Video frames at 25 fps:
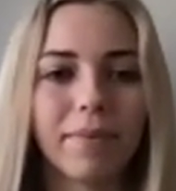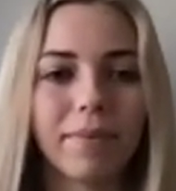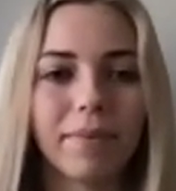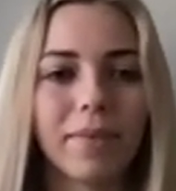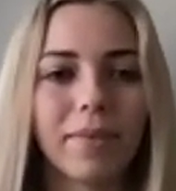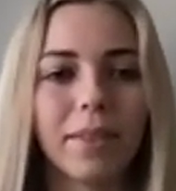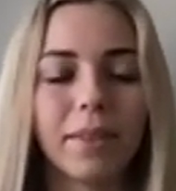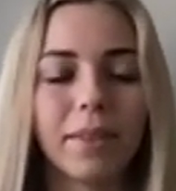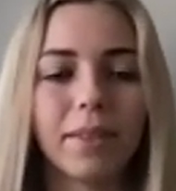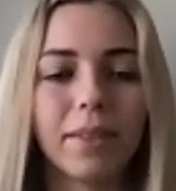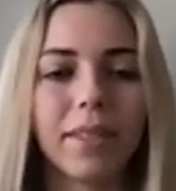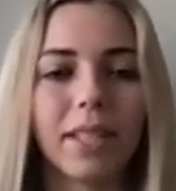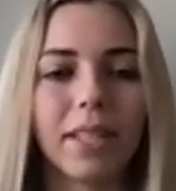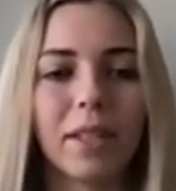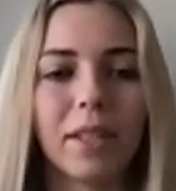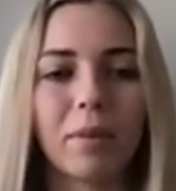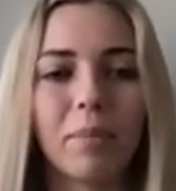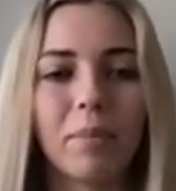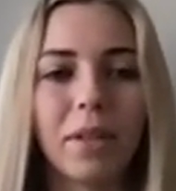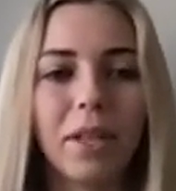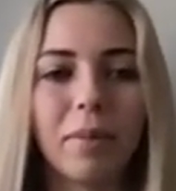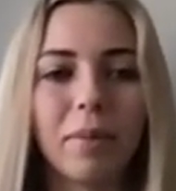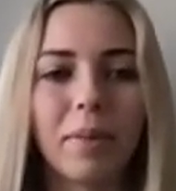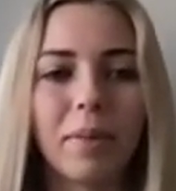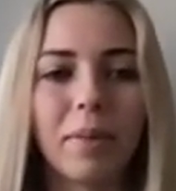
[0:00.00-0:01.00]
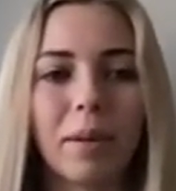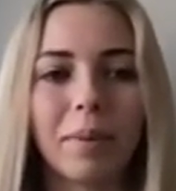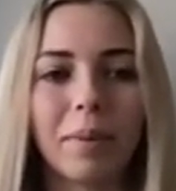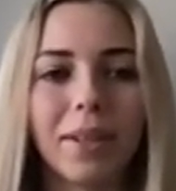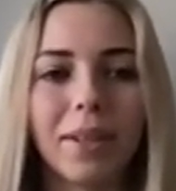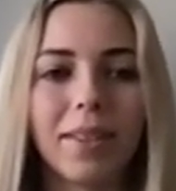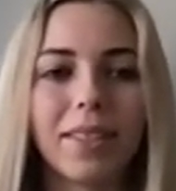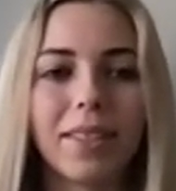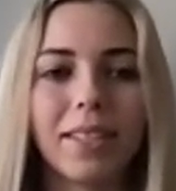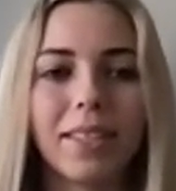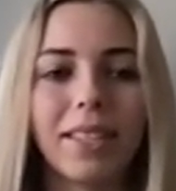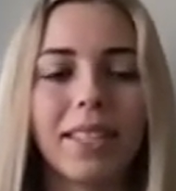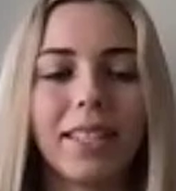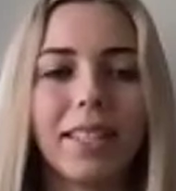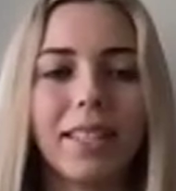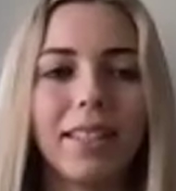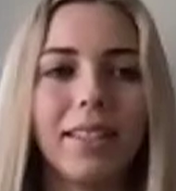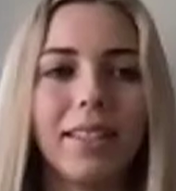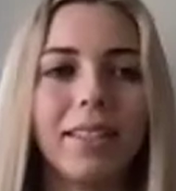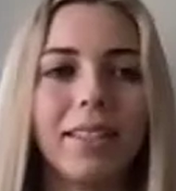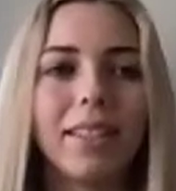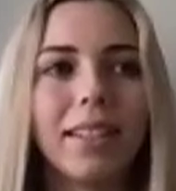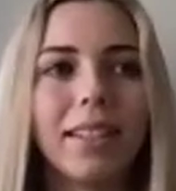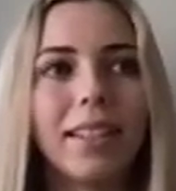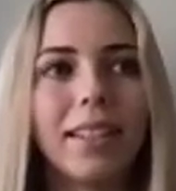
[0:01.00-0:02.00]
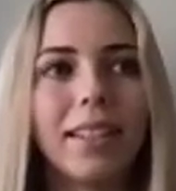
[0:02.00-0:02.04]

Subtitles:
So it's like me, my boss, and then